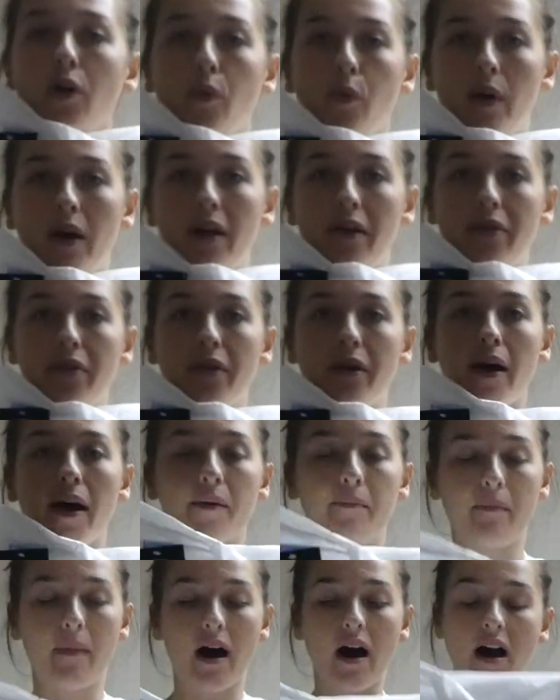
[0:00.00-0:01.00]

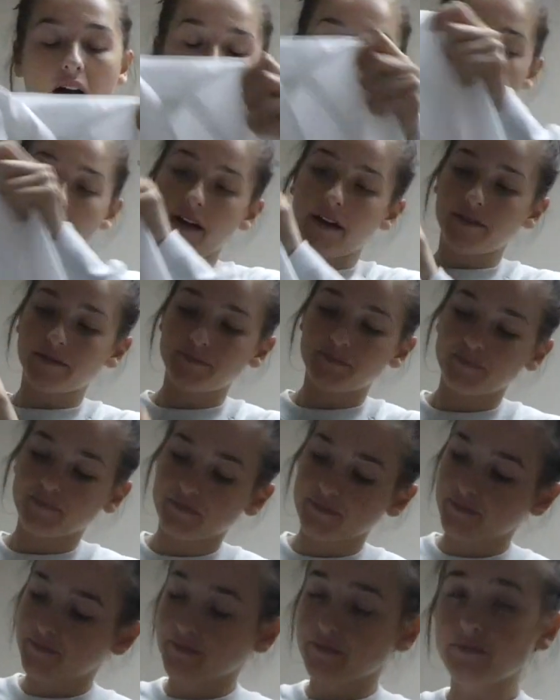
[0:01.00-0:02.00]
with my
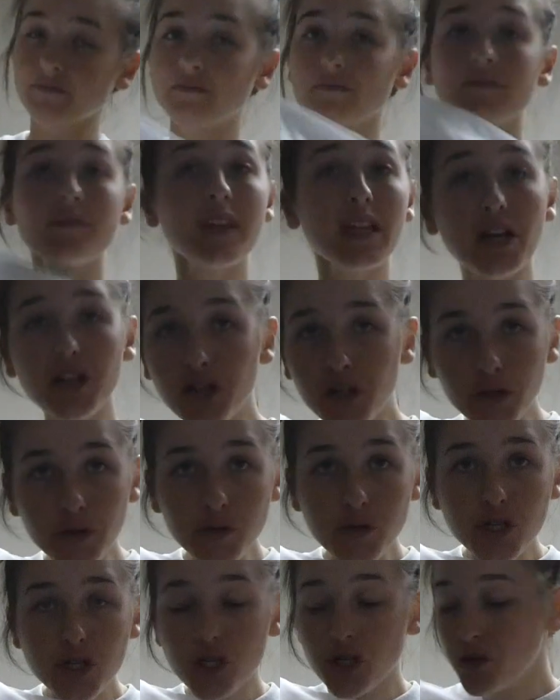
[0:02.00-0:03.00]
new
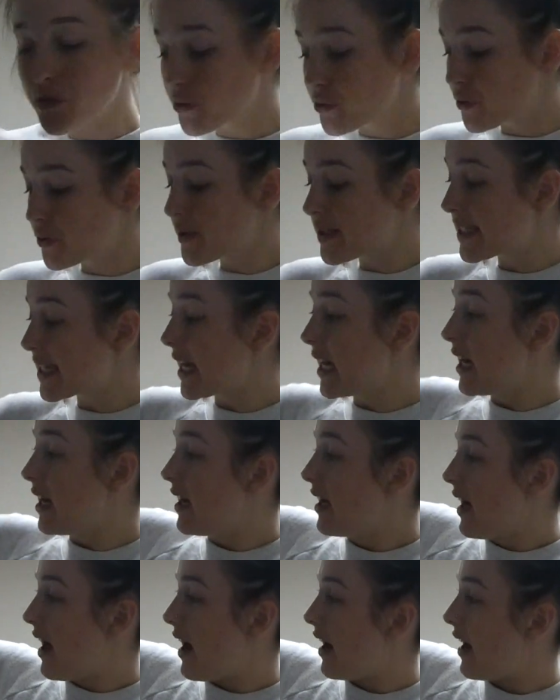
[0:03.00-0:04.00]
shoes.
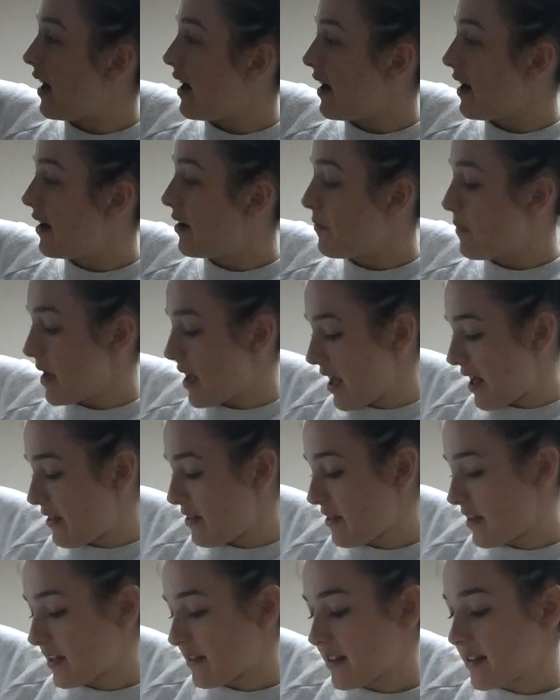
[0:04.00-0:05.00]
I
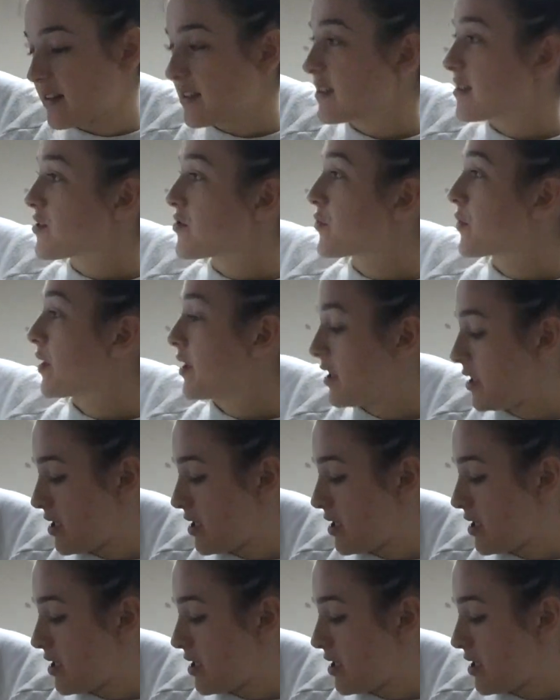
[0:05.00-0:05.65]
think that this is really